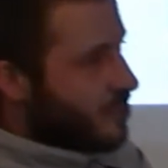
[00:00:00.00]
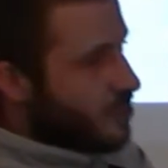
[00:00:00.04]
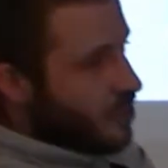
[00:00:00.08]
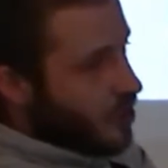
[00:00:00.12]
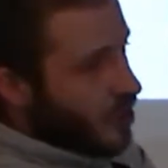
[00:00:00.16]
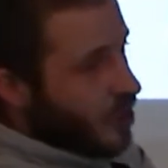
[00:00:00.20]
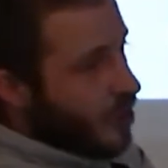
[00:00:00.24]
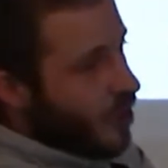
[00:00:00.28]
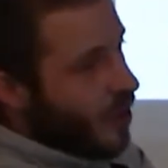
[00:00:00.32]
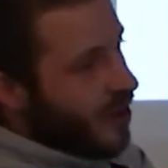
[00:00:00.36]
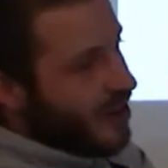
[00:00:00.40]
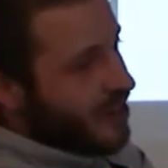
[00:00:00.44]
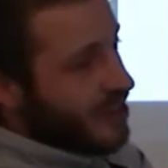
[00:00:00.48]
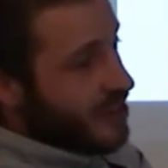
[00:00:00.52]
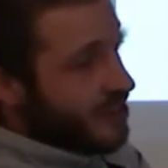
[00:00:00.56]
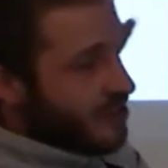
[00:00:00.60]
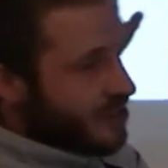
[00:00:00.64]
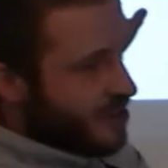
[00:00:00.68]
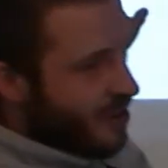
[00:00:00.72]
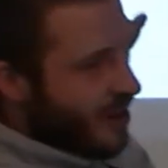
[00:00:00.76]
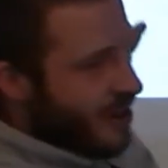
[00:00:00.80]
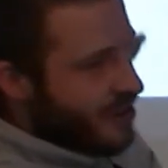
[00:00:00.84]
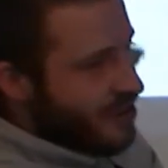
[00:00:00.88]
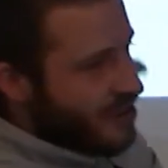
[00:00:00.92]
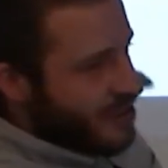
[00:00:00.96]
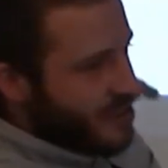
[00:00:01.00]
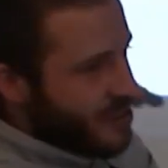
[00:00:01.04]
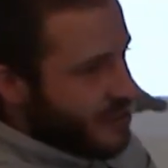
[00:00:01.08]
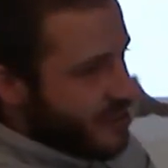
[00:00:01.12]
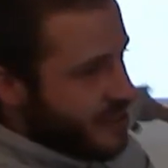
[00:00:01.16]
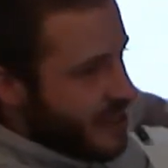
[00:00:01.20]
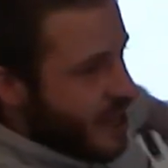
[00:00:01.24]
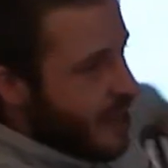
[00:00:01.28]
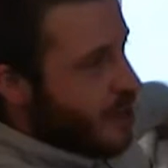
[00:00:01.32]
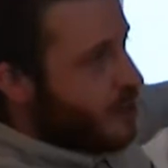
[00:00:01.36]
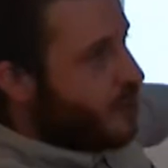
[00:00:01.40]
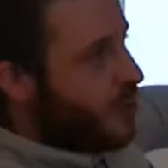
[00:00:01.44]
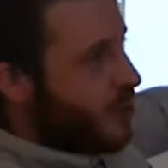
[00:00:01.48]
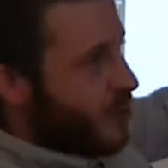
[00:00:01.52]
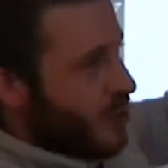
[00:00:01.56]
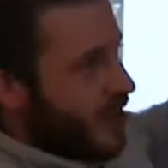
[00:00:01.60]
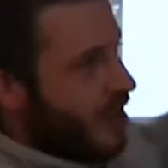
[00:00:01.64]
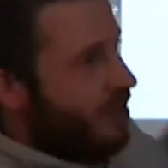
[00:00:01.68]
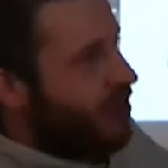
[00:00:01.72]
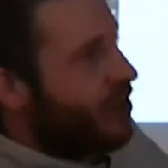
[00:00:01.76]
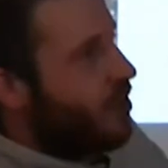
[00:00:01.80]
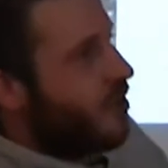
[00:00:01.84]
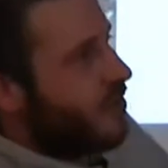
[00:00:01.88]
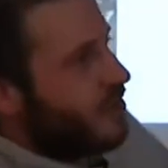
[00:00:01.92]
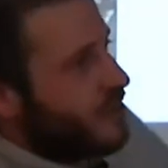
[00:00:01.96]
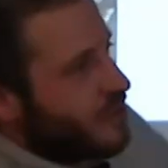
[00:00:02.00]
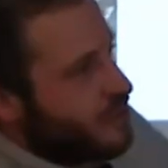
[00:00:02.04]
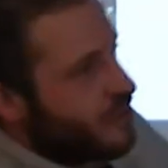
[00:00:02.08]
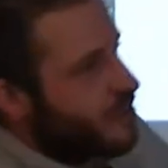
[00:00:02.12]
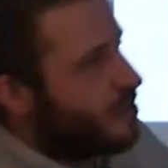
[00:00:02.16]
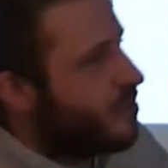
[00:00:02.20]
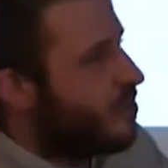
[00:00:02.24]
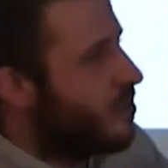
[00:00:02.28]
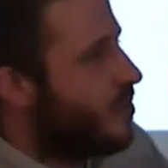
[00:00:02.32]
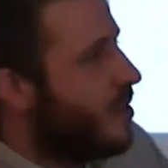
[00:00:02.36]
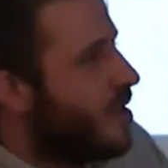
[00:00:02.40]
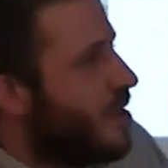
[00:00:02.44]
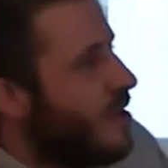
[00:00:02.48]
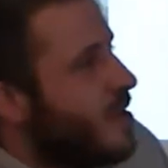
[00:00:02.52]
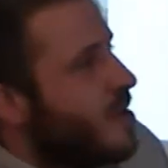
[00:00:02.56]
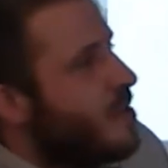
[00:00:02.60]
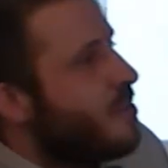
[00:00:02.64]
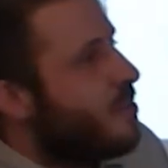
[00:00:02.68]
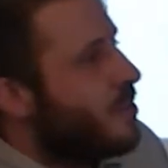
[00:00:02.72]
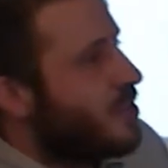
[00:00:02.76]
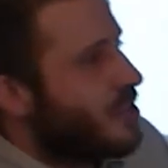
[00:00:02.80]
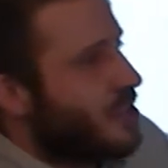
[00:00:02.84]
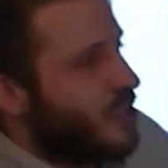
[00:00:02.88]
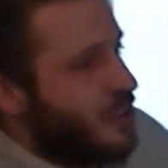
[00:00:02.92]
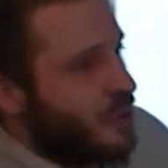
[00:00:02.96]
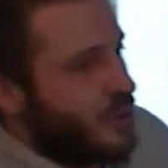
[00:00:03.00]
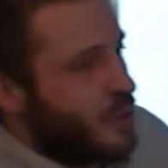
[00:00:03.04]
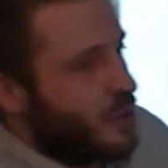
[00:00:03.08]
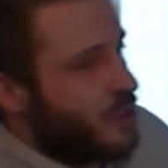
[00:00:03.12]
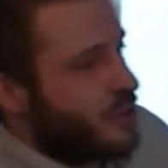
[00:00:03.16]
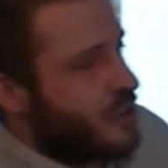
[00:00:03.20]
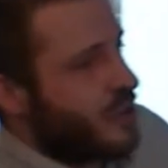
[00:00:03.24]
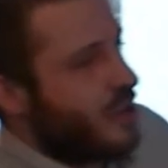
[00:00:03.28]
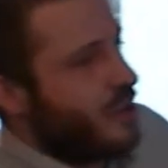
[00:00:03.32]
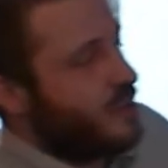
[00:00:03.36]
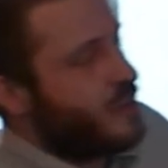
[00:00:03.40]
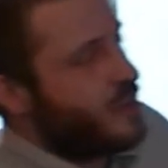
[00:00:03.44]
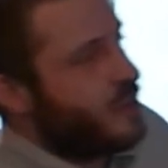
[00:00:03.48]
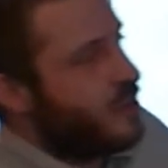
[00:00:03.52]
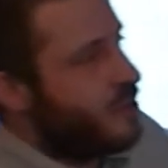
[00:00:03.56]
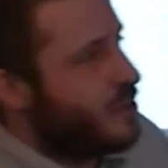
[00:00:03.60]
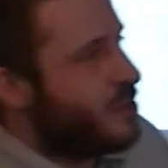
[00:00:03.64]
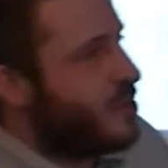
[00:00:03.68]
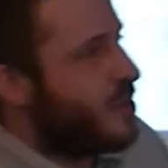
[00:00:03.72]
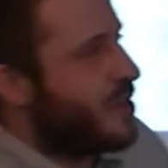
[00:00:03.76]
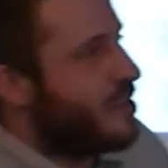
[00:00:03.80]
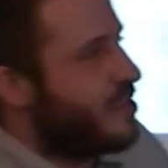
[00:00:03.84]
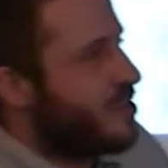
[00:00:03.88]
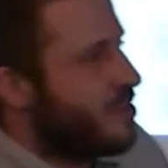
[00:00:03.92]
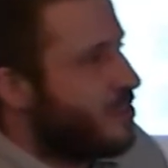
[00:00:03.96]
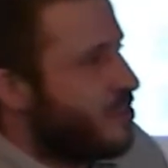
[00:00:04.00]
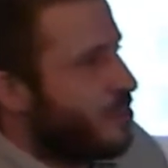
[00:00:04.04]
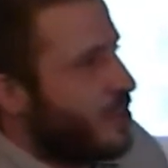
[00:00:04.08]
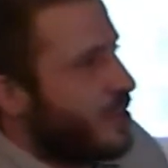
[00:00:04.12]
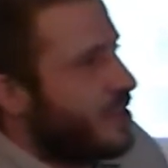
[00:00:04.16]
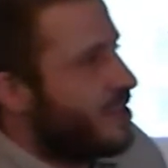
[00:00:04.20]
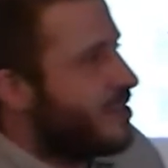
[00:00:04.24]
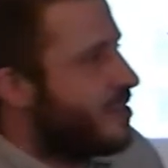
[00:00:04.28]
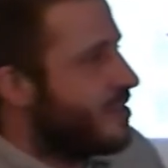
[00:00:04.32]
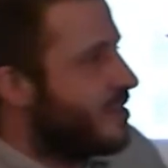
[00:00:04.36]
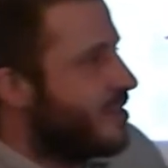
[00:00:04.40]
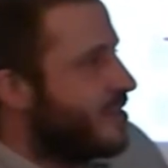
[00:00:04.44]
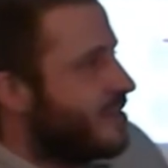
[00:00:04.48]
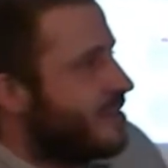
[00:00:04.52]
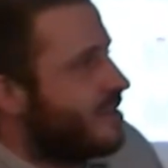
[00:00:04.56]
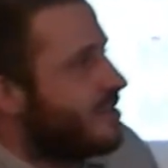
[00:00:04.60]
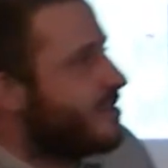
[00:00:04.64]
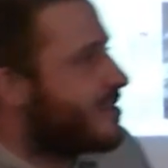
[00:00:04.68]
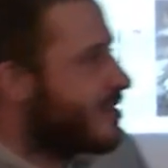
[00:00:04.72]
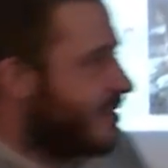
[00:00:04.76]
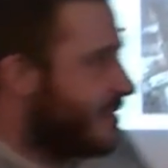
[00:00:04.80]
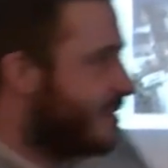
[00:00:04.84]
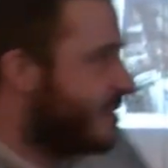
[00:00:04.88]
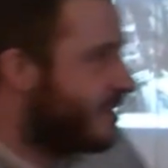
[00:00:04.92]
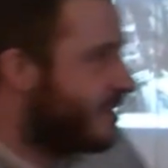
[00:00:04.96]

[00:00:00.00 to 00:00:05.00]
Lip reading: not quite as crowded as that. We have a lot of different material samples, bits and pieces, and